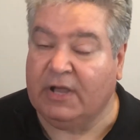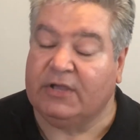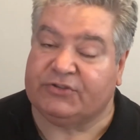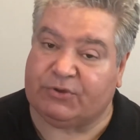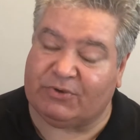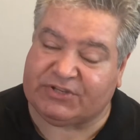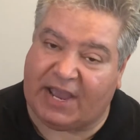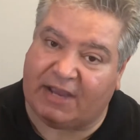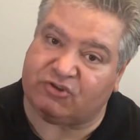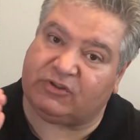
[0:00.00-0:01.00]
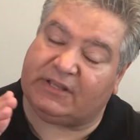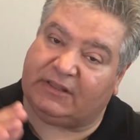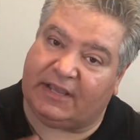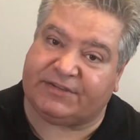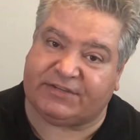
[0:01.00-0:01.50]
So it's actually
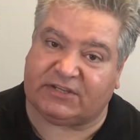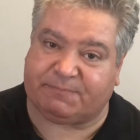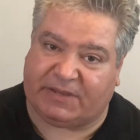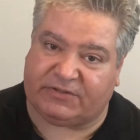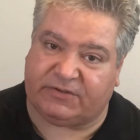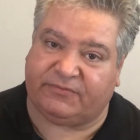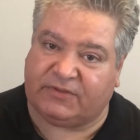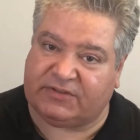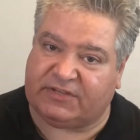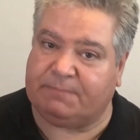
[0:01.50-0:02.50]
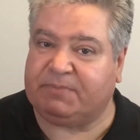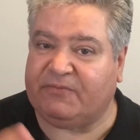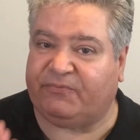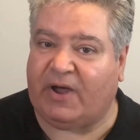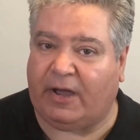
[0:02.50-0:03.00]
less expensive to simply
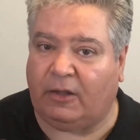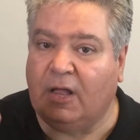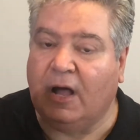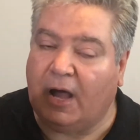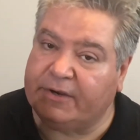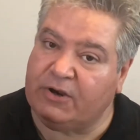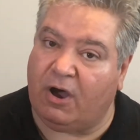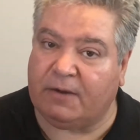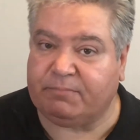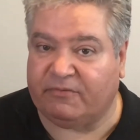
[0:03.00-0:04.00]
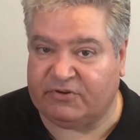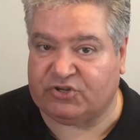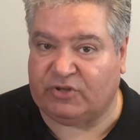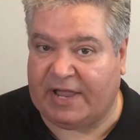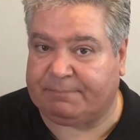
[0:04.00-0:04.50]
file a
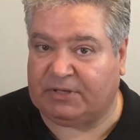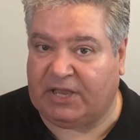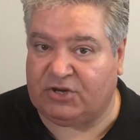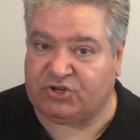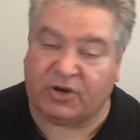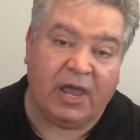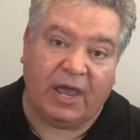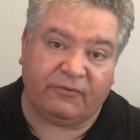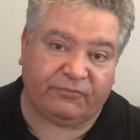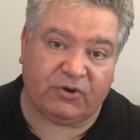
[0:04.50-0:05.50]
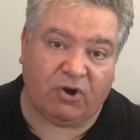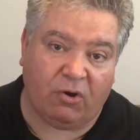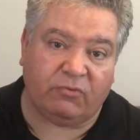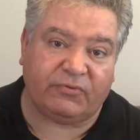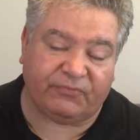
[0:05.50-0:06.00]
non-provisional application and
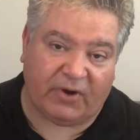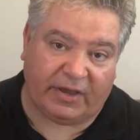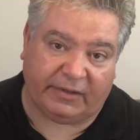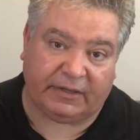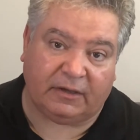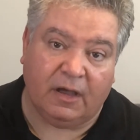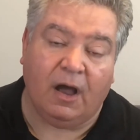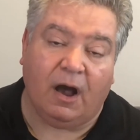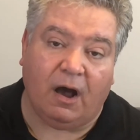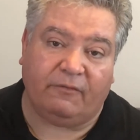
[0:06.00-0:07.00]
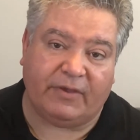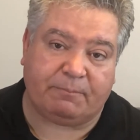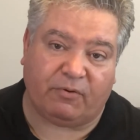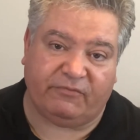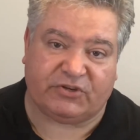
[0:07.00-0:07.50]
forgo the filing of a
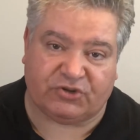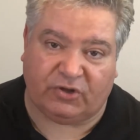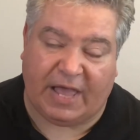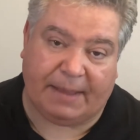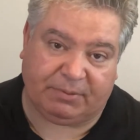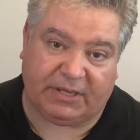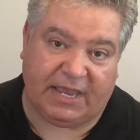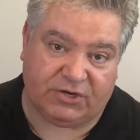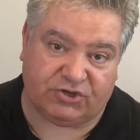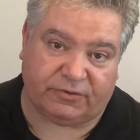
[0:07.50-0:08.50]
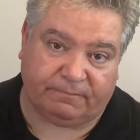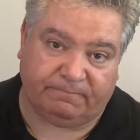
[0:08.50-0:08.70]
provisional application.